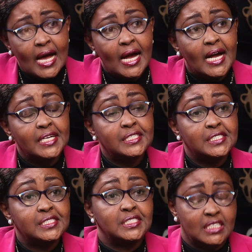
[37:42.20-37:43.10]
And
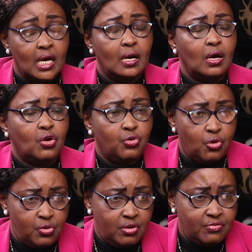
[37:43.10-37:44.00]
a
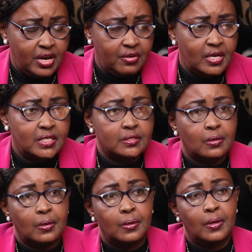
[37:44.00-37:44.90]
coronavirus
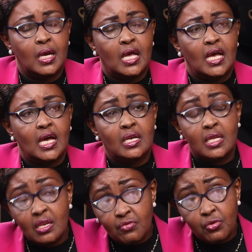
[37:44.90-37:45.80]
or an
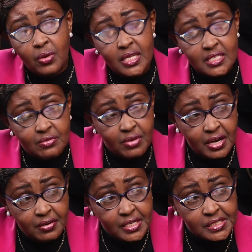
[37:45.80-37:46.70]
influenza
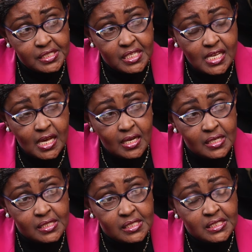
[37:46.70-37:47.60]
virus,
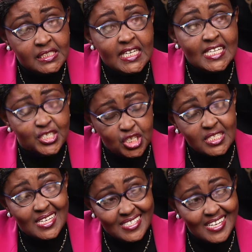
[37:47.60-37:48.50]
it's just a
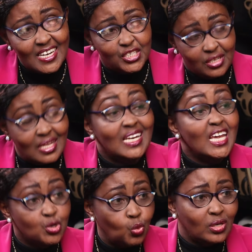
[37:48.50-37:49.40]
signature that it
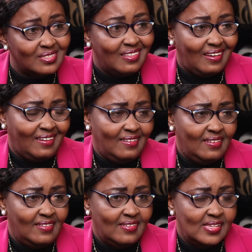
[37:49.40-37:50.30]
was there. Yeah.
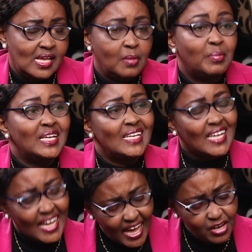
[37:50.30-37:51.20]
But it
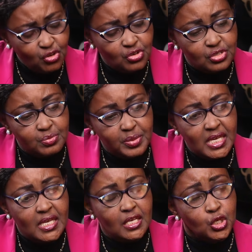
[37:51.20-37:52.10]
cannot
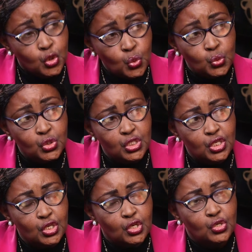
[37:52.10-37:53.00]
be used
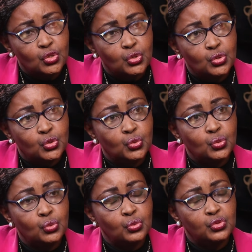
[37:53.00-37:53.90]

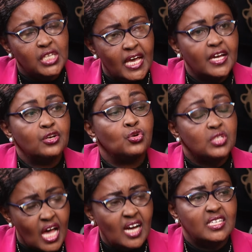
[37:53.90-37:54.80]
to diagnose
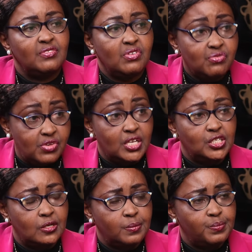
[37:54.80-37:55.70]
active infection.
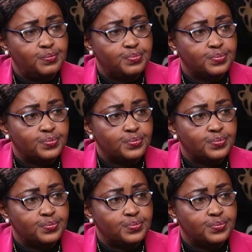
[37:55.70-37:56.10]
Wow.